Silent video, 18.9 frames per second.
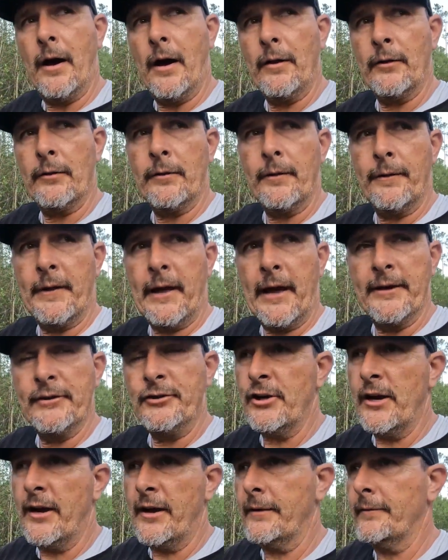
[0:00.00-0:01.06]
other than that
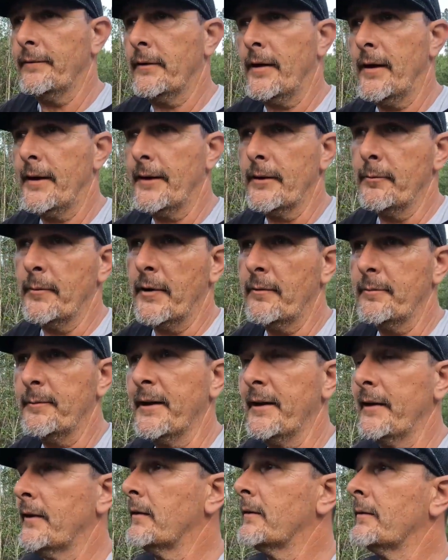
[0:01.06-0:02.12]
jet flying above
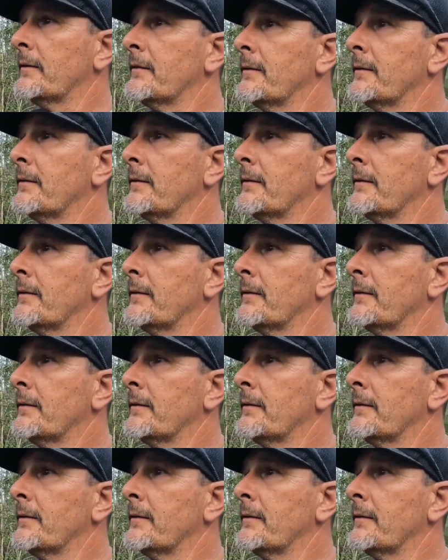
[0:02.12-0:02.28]
me,